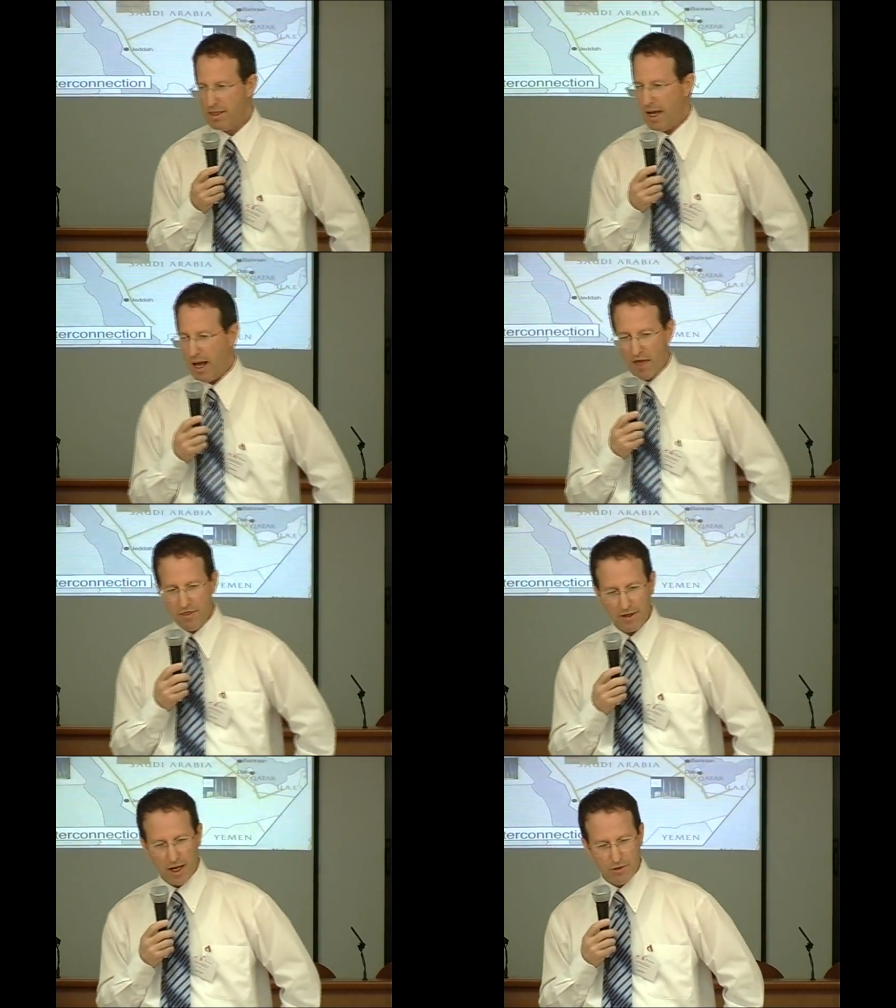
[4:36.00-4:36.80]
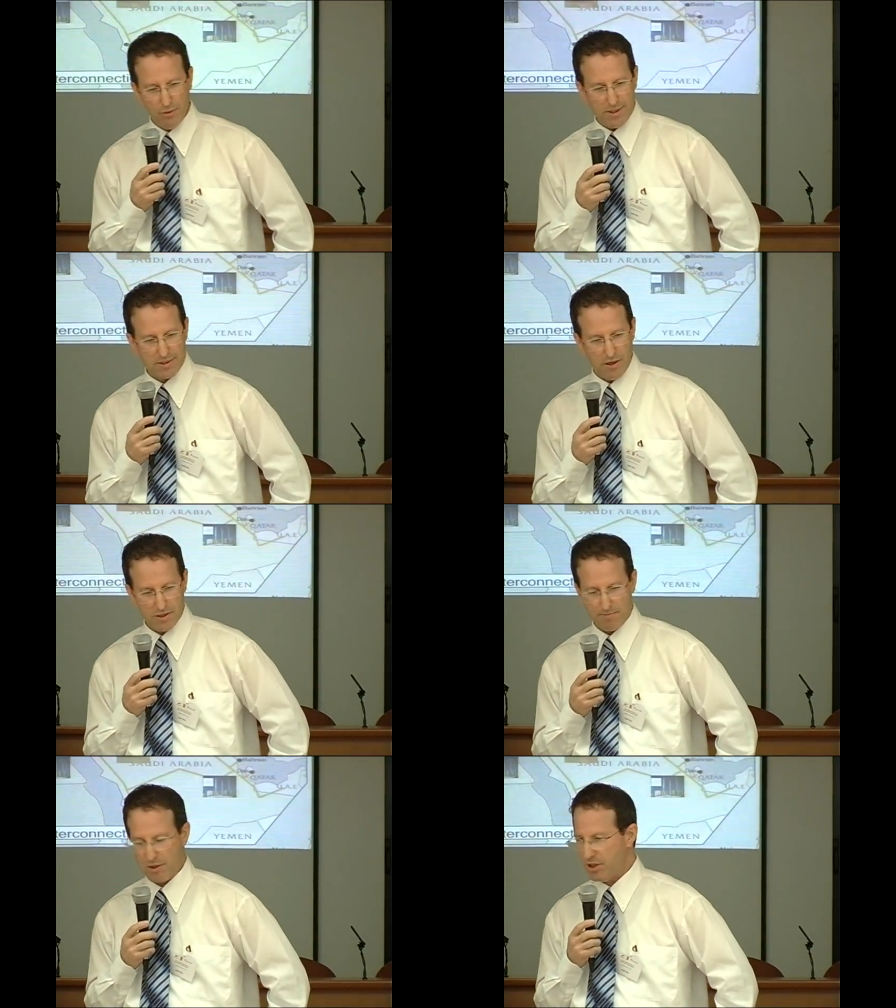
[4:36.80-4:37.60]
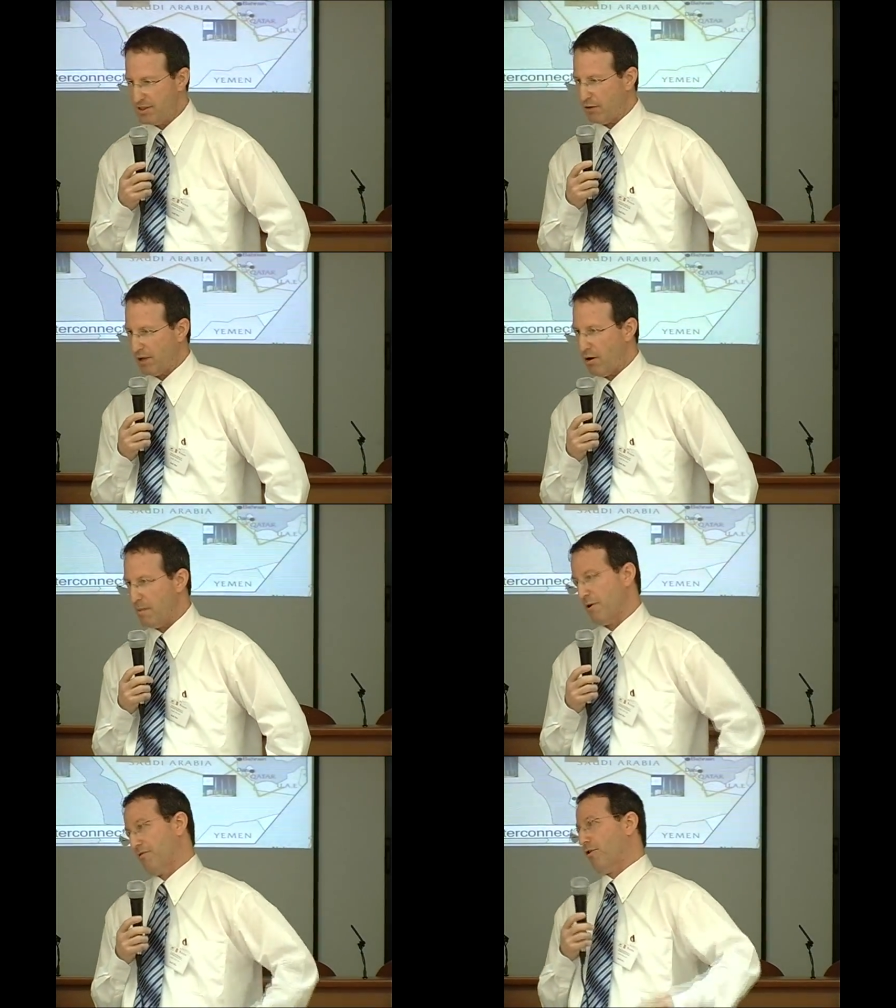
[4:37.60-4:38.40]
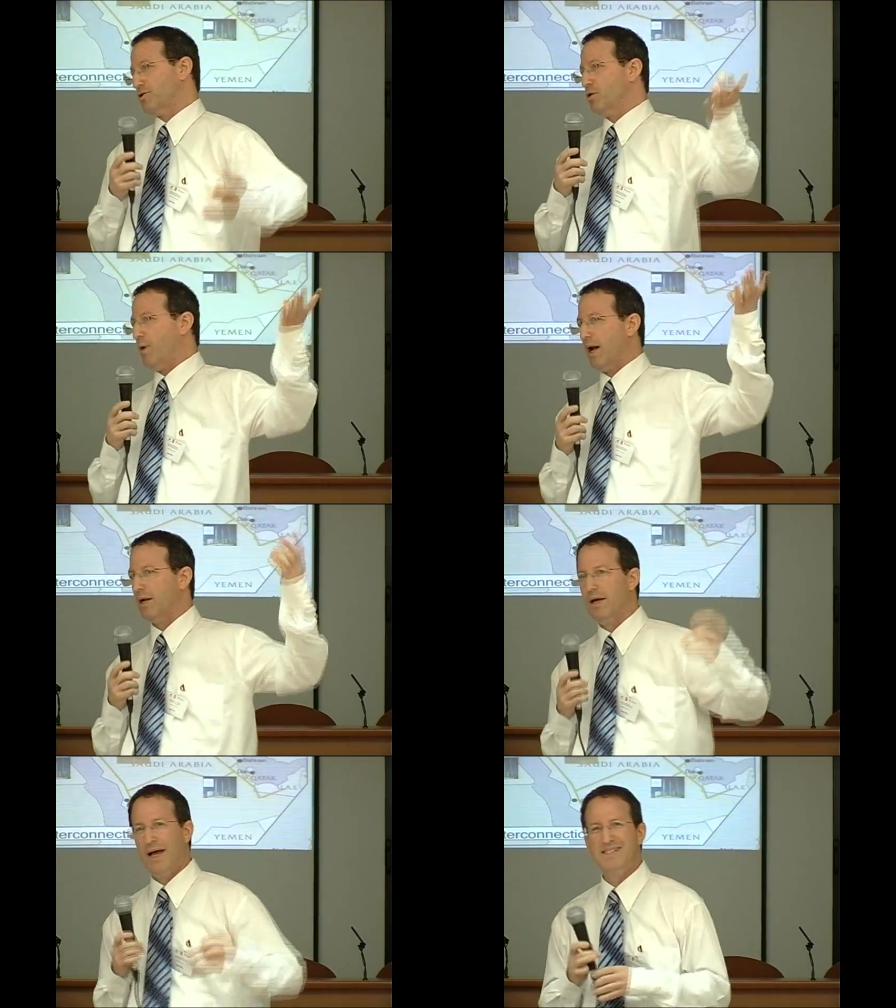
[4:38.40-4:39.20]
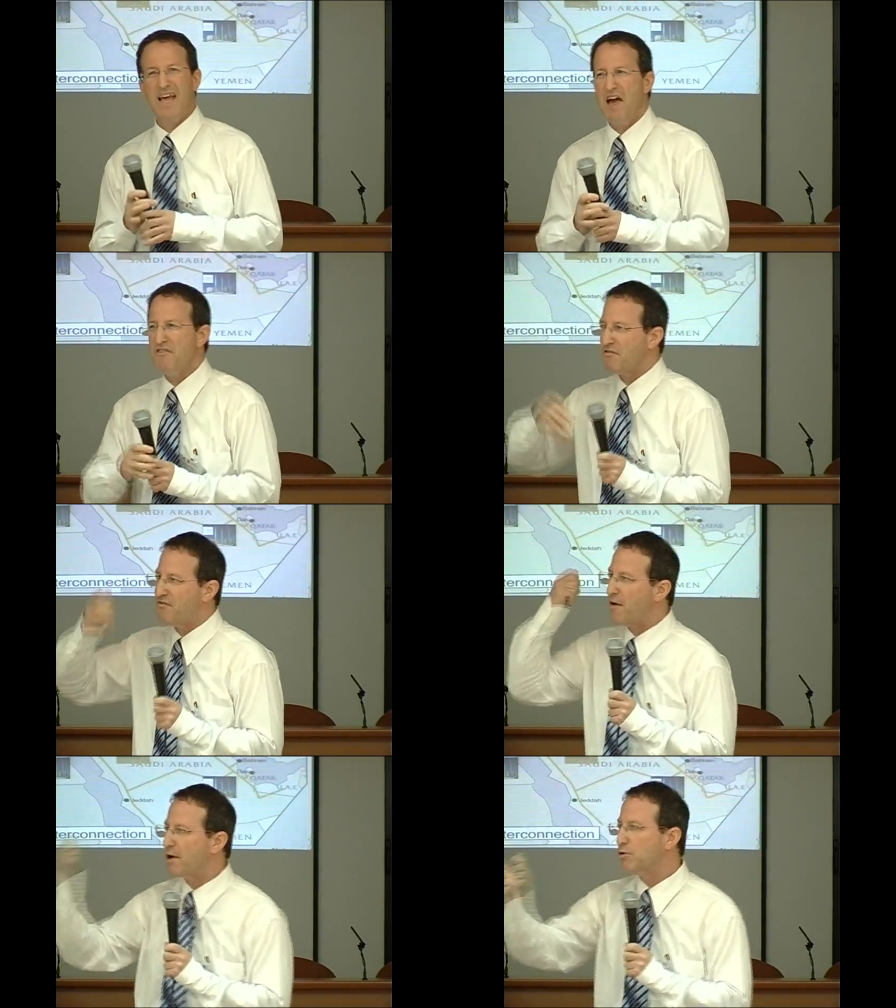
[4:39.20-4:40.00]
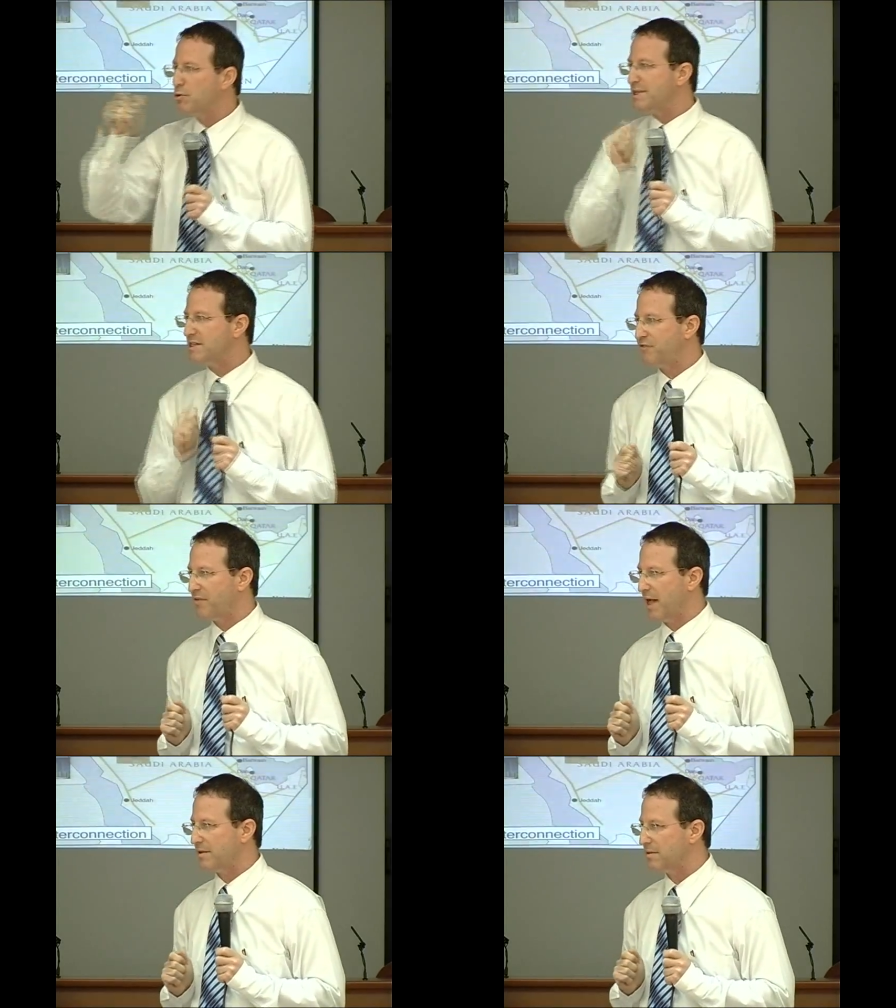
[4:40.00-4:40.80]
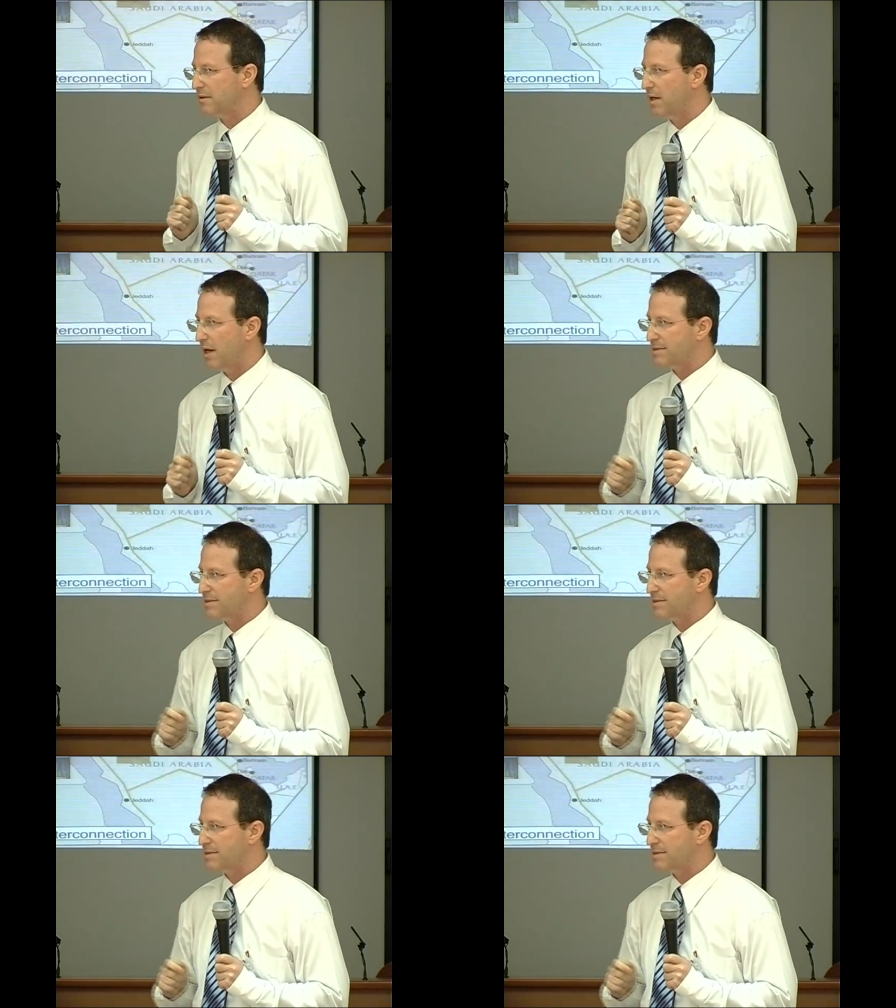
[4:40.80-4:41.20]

and other countries, especially Saudi Arabia, of course Iran. And they have a very good reason for that.